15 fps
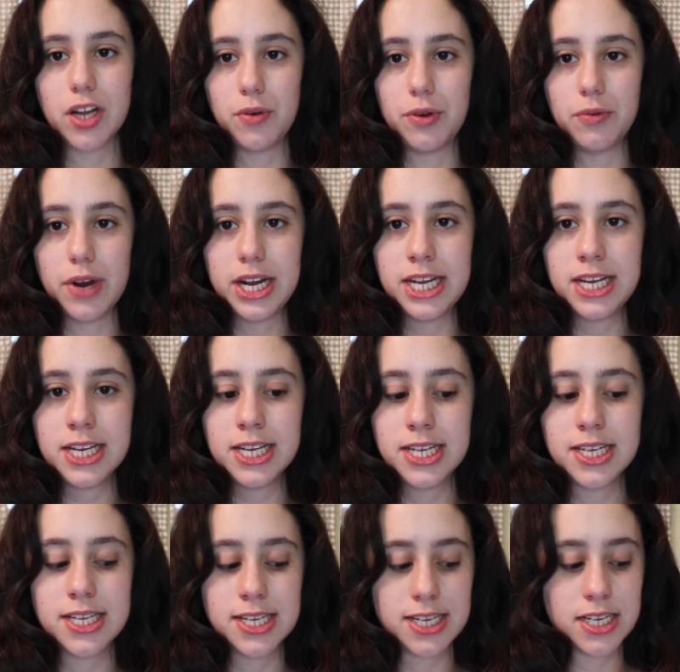Are you ready?
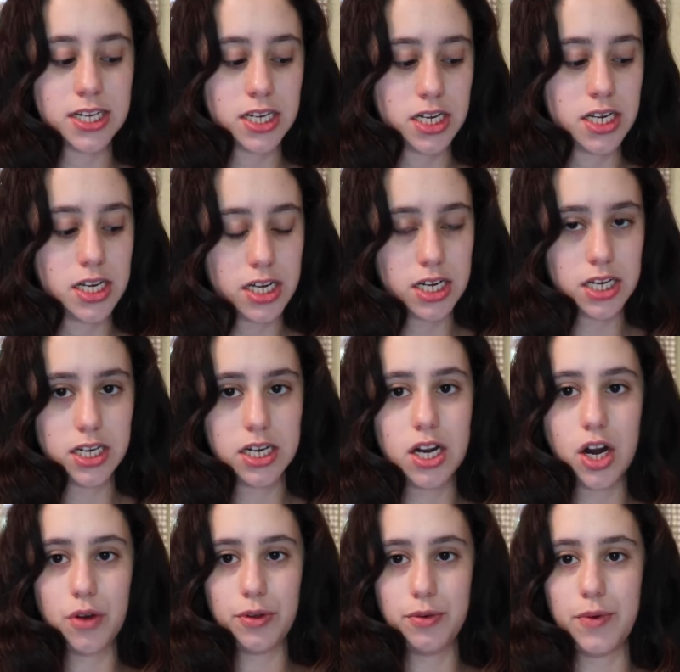
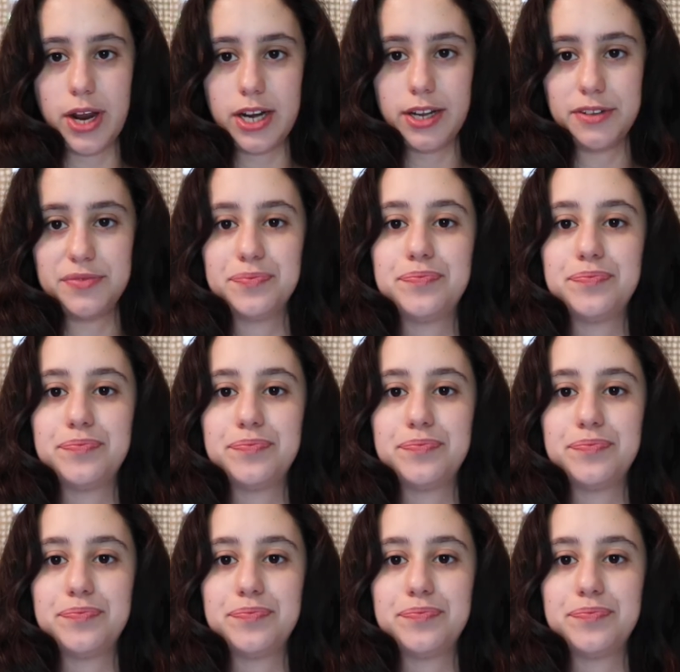Are you ready?